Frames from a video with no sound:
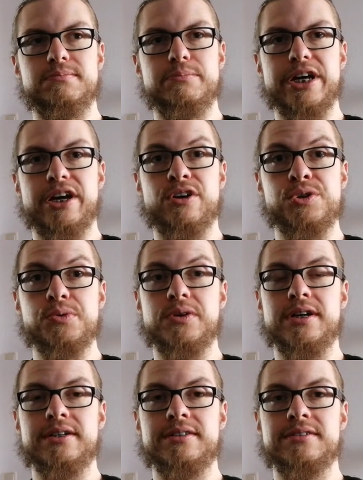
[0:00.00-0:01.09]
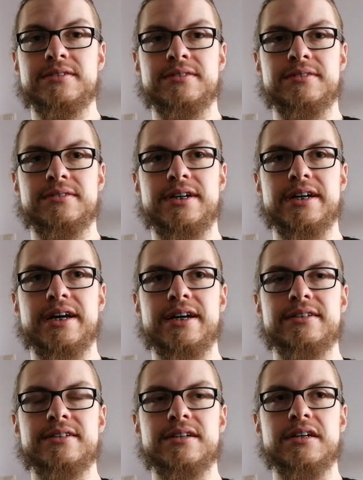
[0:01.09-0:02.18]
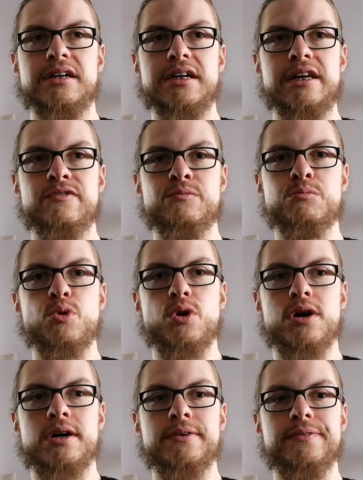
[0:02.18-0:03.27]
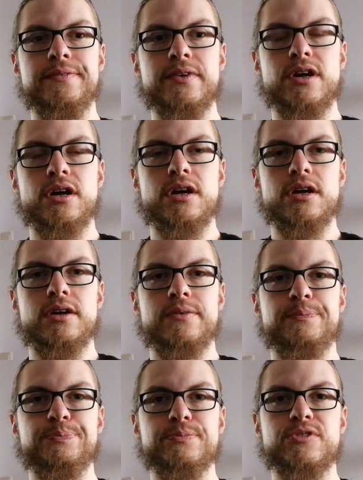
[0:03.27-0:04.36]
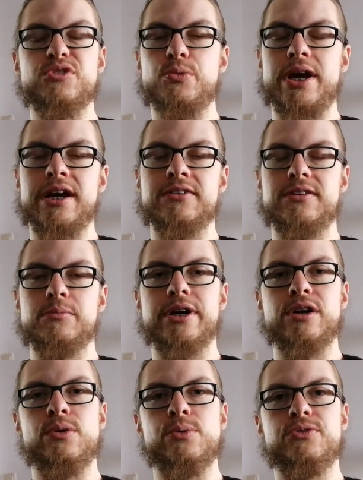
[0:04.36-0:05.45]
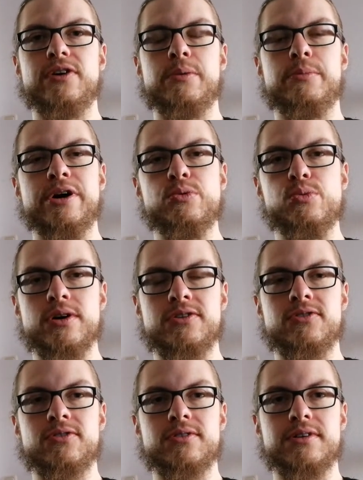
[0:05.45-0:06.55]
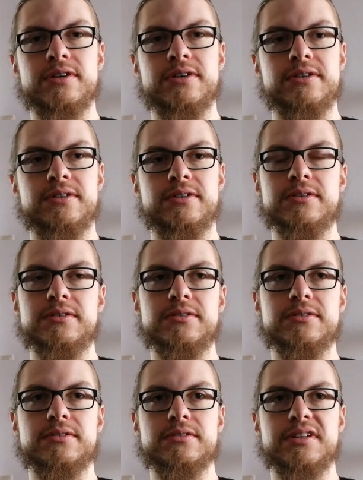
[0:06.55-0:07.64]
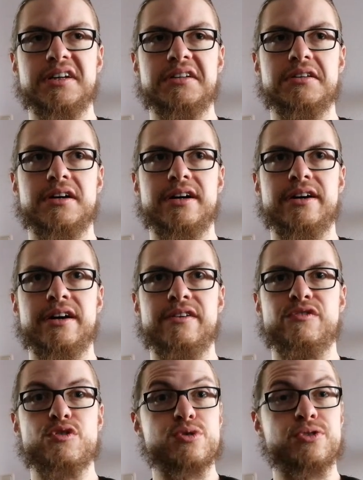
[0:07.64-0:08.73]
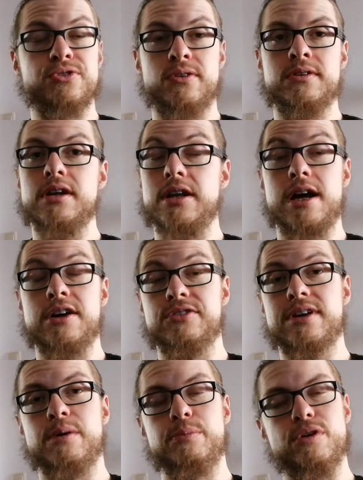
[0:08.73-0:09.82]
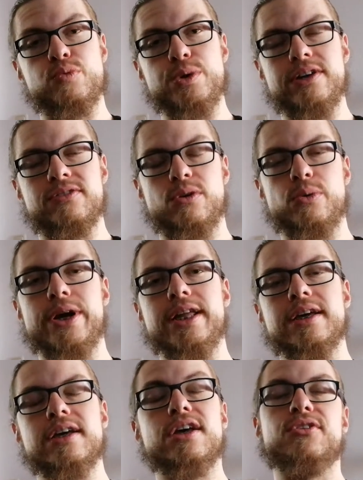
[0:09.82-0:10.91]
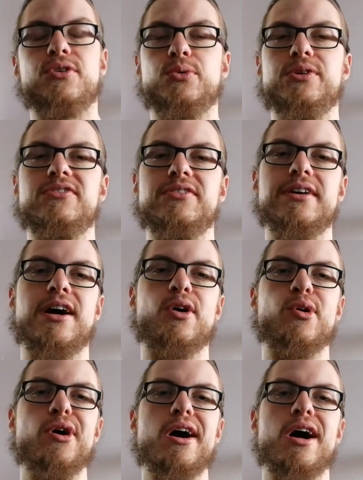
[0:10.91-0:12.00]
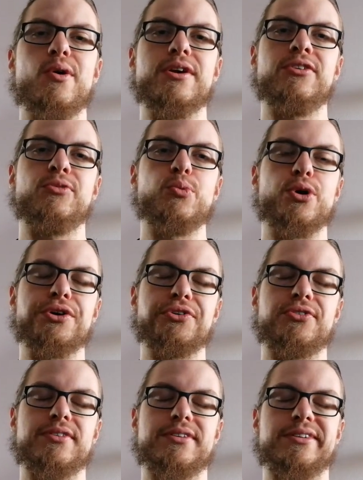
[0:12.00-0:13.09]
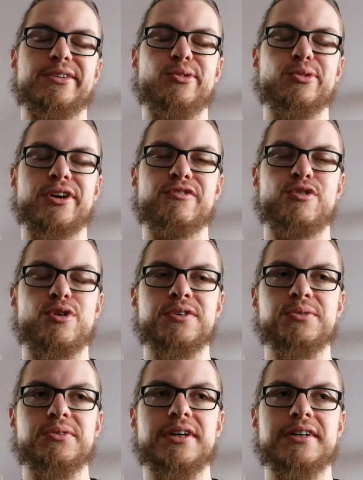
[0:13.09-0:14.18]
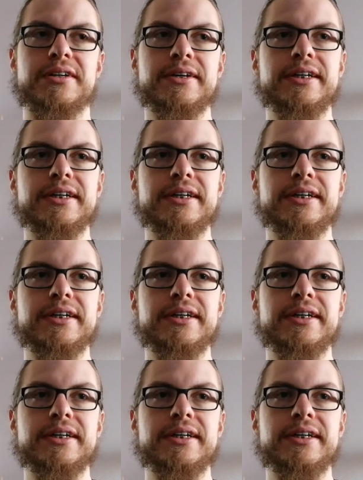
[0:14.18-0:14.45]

making sure that I get even more strength in my glutes and my quads than I have focused on the last couple of weeks already. So we'll see how this works. Looking forward to that.